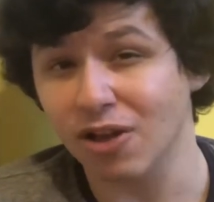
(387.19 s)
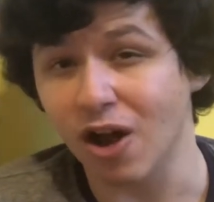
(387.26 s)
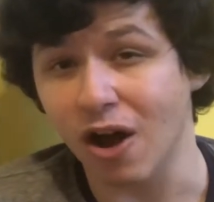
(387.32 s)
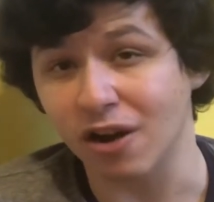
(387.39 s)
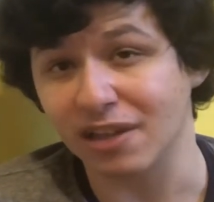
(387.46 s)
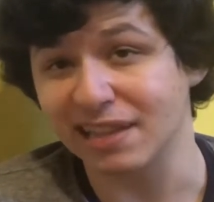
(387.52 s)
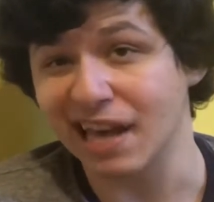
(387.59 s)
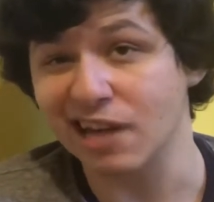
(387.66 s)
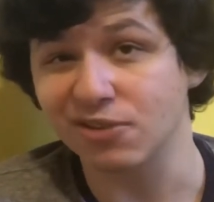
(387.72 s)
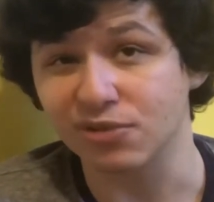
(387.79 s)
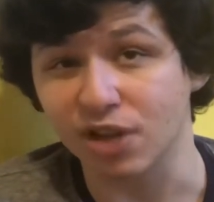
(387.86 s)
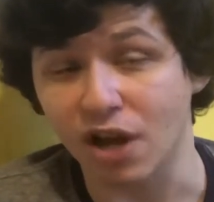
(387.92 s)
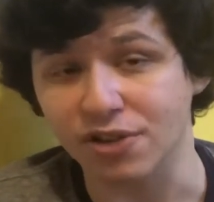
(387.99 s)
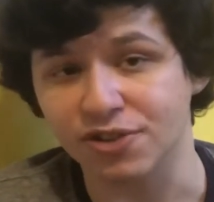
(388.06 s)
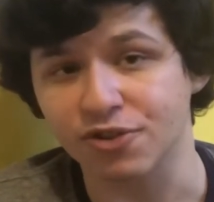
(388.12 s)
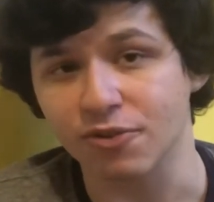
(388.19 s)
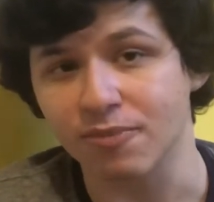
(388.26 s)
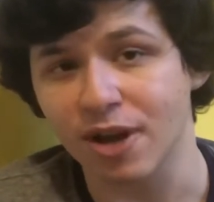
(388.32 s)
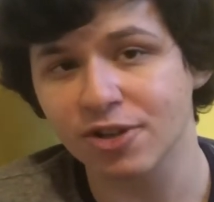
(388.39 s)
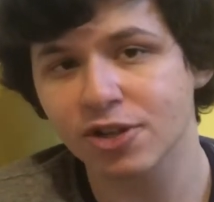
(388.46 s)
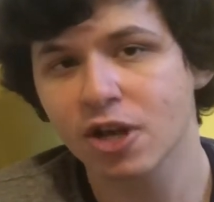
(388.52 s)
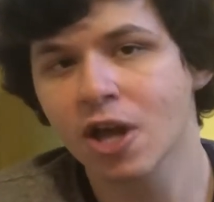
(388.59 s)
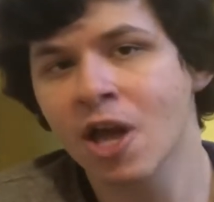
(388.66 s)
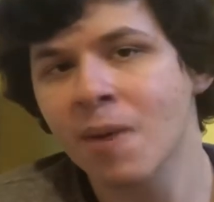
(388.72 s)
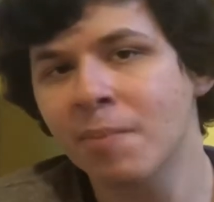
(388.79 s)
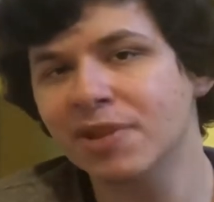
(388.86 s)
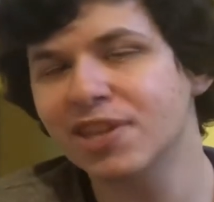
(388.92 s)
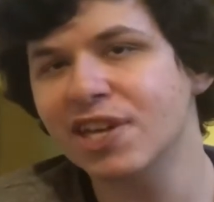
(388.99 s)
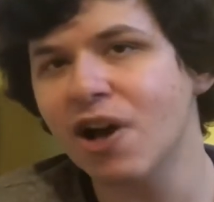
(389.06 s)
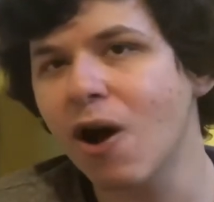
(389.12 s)
Cogliano, not so much,
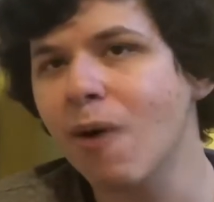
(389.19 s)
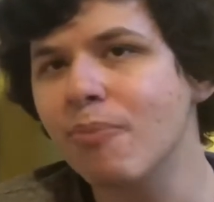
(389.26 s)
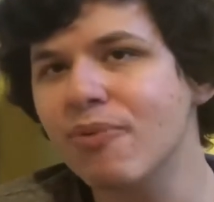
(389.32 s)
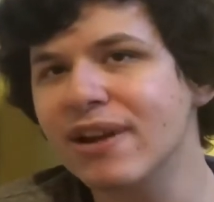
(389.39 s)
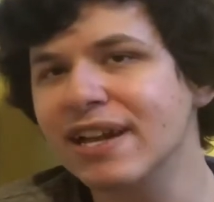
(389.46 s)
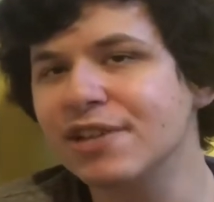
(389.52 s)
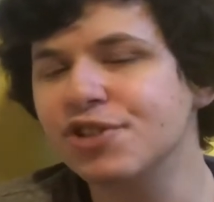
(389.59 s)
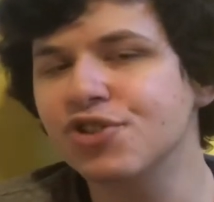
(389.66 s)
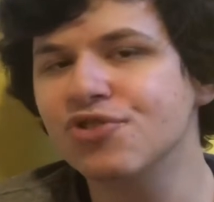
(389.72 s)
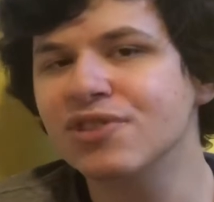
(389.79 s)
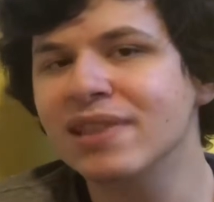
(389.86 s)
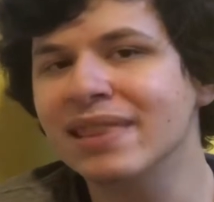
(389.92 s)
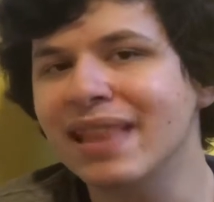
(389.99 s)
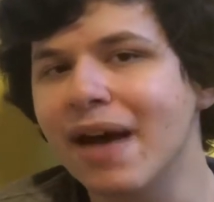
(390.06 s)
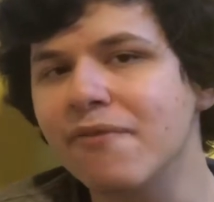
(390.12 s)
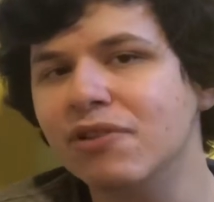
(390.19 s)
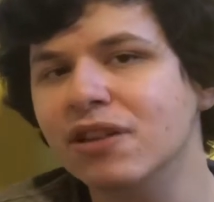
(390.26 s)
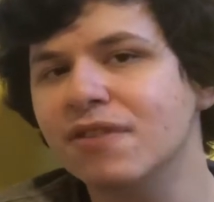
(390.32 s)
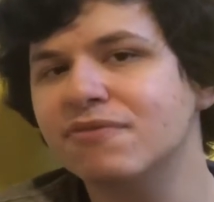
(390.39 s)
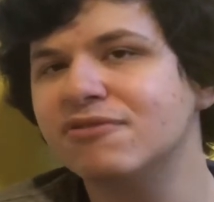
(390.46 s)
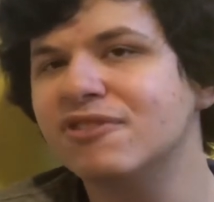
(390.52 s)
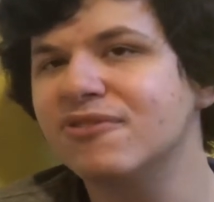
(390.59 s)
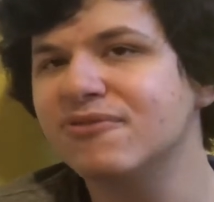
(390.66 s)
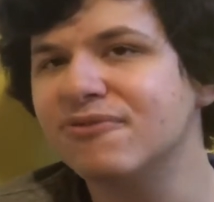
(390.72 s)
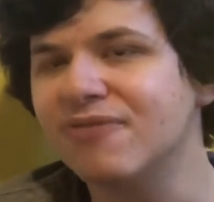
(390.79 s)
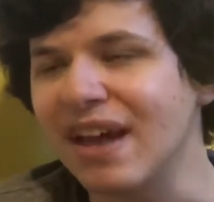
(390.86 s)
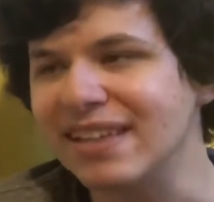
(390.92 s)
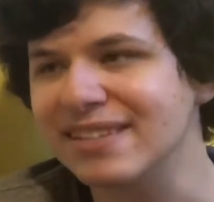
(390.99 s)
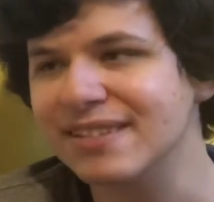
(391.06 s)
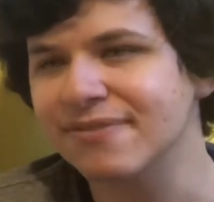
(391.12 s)
but they all bring a certain level of
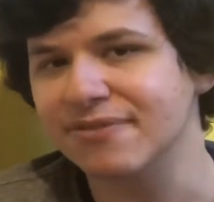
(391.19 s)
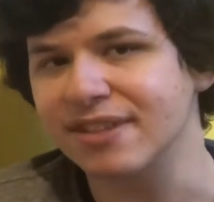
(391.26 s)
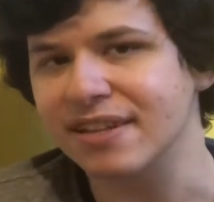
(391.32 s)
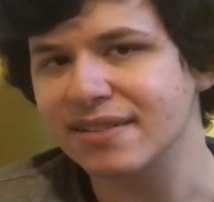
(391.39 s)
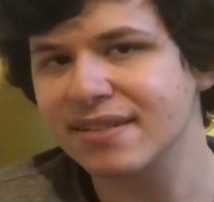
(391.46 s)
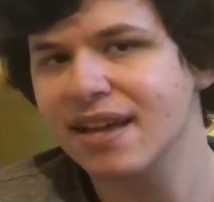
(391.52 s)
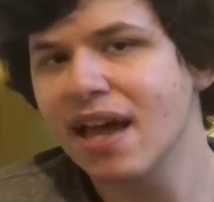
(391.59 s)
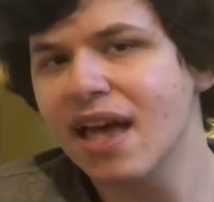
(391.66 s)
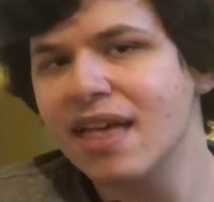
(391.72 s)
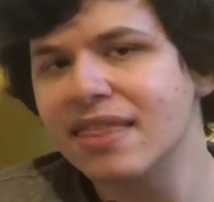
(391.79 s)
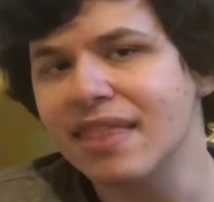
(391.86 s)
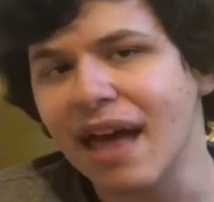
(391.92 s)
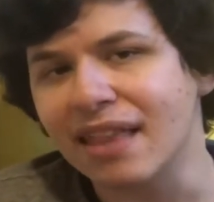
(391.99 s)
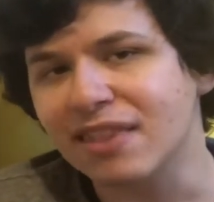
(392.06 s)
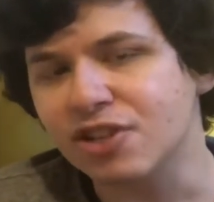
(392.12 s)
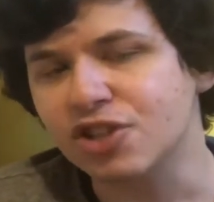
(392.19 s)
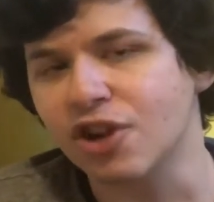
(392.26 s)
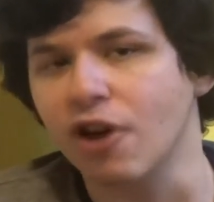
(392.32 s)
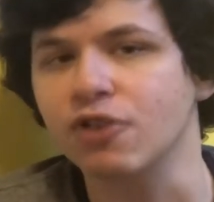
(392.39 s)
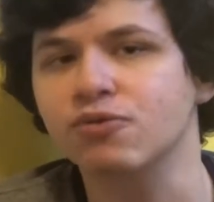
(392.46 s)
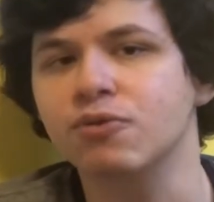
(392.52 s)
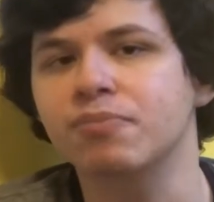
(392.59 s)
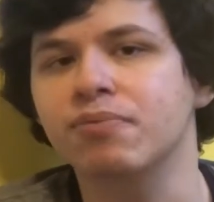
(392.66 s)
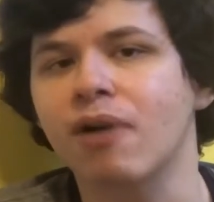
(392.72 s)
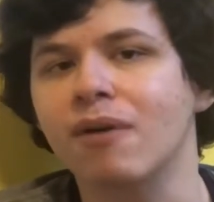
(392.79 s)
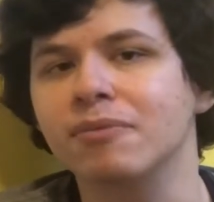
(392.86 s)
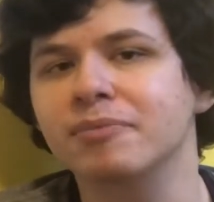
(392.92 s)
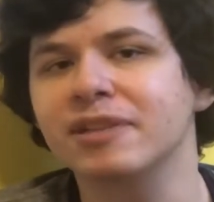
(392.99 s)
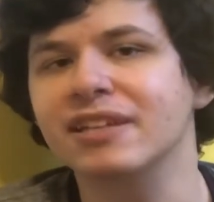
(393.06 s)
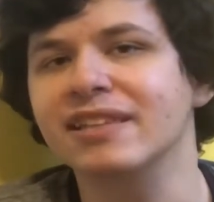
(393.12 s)
defensiveness that the Sharks would
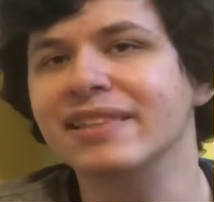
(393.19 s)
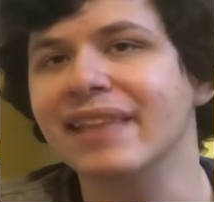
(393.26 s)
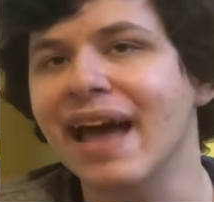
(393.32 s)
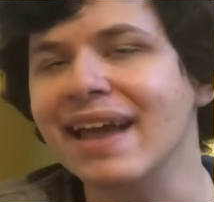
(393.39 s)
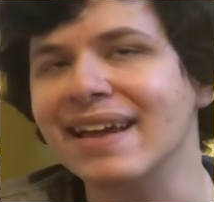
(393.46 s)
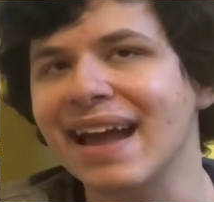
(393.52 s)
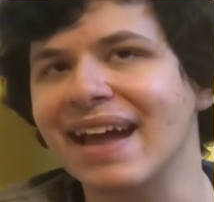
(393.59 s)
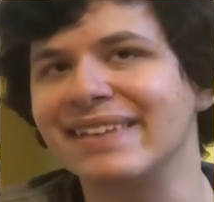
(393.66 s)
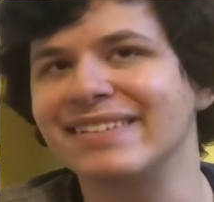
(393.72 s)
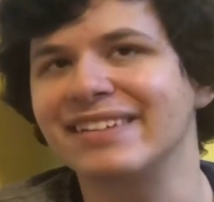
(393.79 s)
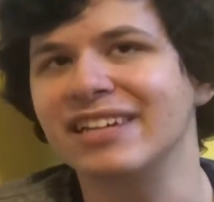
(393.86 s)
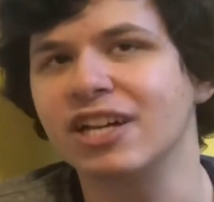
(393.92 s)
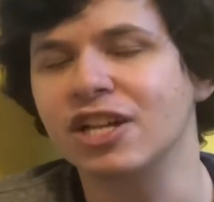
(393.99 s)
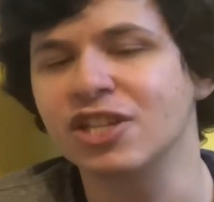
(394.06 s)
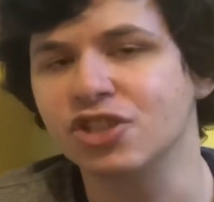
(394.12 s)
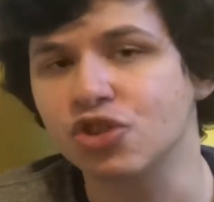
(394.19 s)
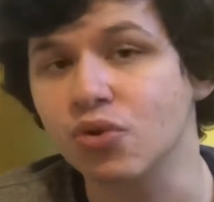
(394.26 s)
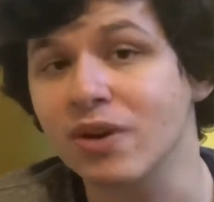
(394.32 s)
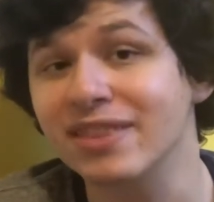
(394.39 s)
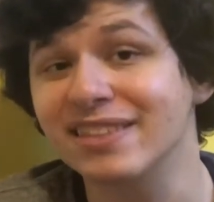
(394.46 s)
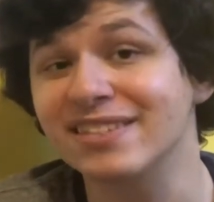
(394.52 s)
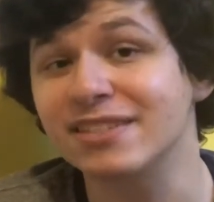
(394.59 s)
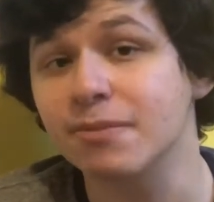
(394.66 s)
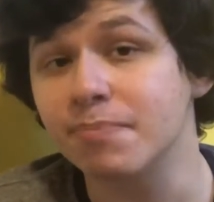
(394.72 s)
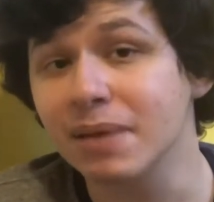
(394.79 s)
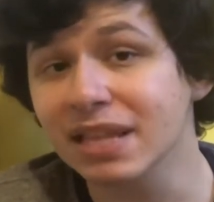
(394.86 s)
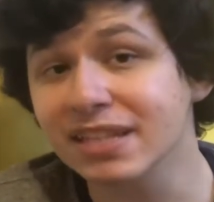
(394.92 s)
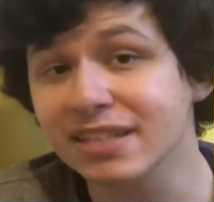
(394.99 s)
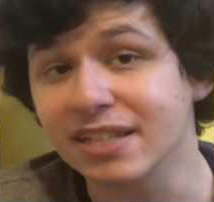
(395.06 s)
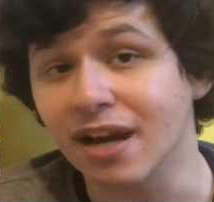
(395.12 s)
probably like and enjoy the
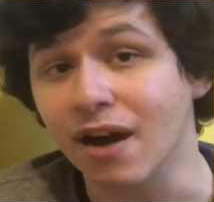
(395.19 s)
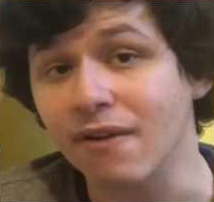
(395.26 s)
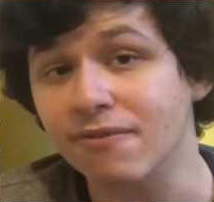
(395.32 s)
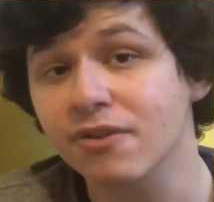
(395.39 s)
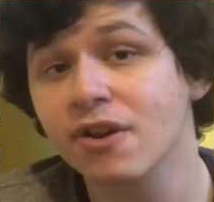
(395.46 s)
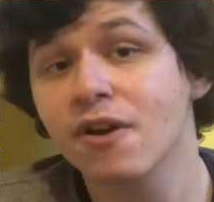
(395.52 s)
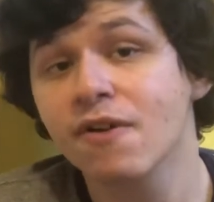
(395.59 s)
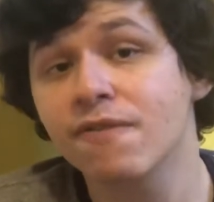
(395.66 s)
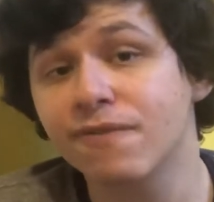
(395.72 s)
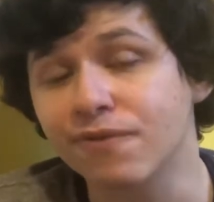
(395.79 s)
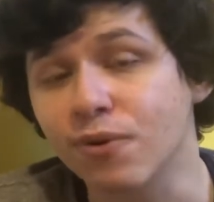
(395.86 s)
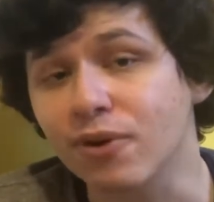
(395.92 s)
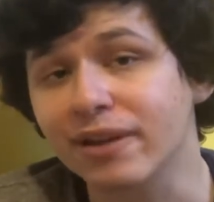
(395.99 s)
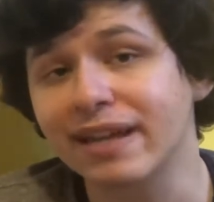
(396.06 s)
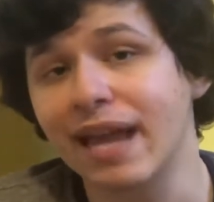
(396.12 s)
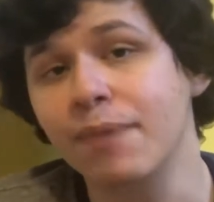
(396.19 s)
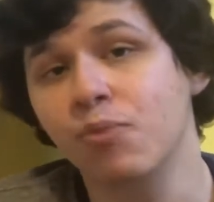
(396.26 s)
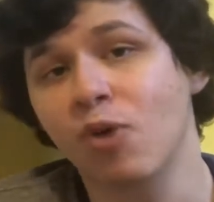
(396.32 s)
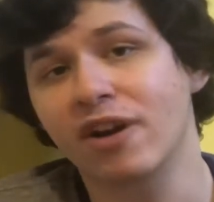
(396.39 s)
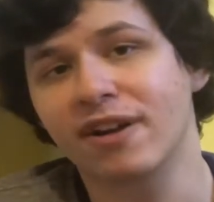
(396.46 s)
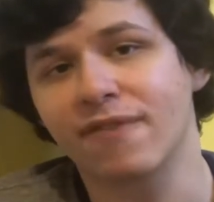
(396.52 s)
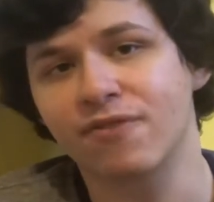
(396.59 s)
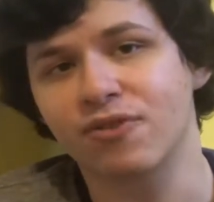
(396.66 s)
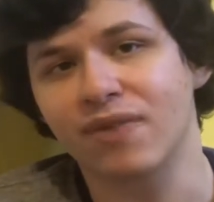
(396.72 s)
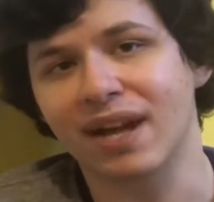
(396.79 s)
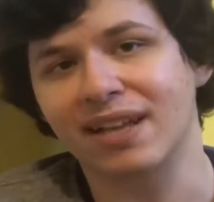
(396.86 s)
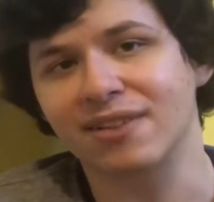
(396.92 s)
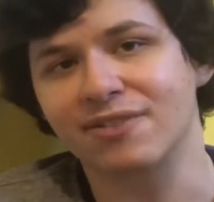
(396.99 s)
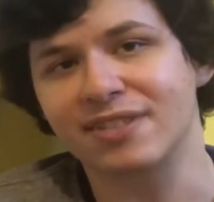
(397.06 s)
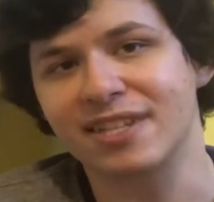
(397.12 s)
stability of for game 1 of the
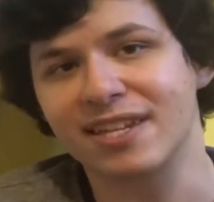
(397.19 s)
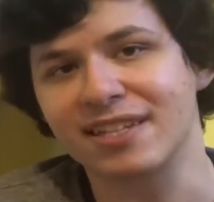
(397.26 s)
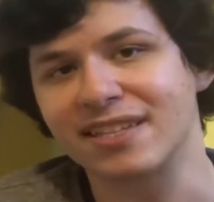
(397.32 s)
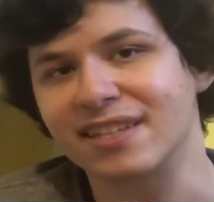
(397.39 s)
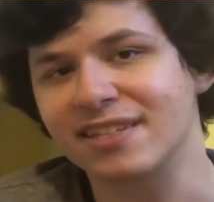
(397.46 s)
regular season.